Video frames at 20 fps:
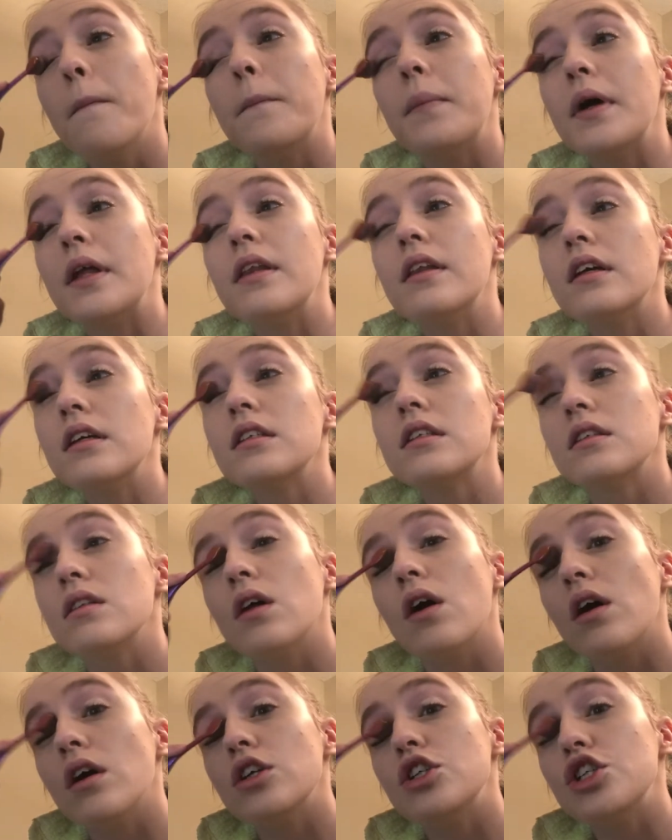But this
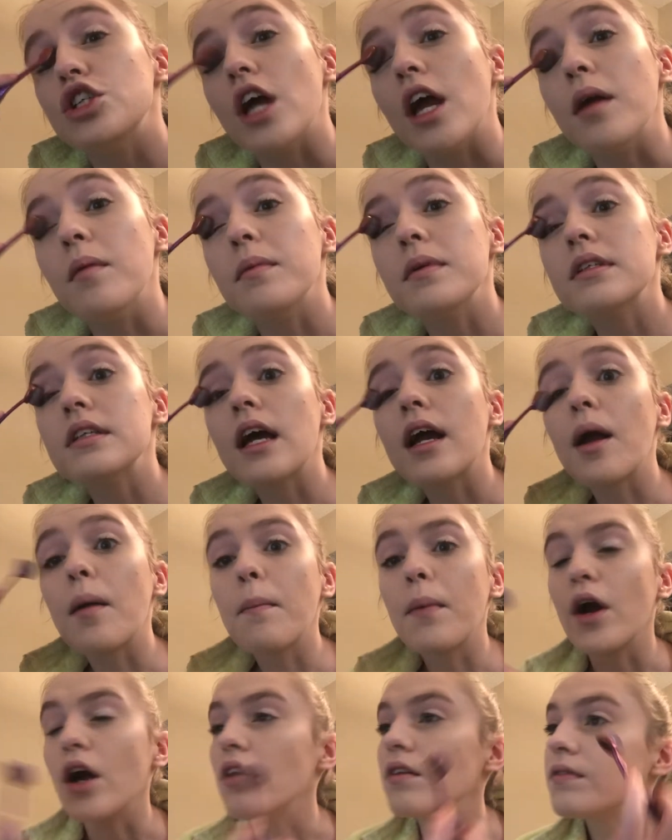shape is like
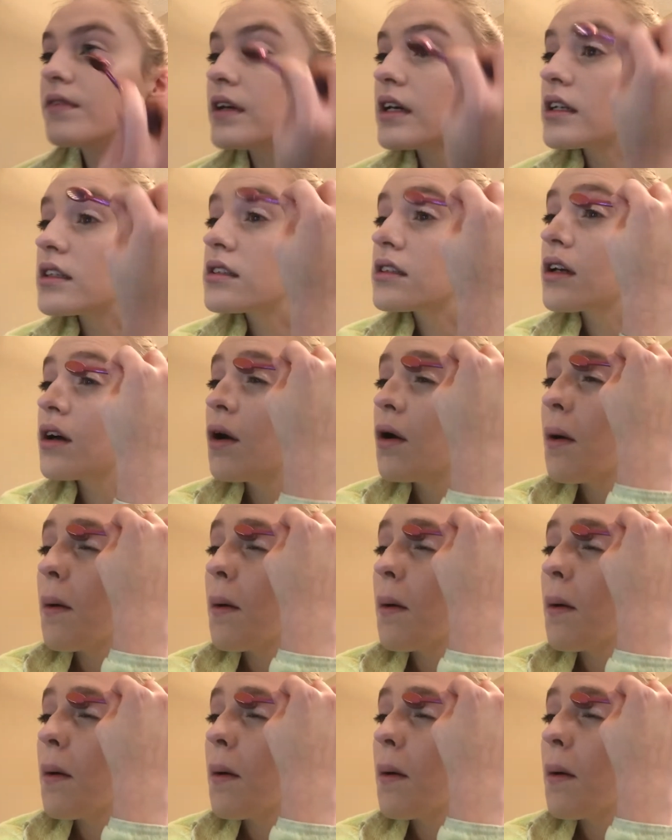perfect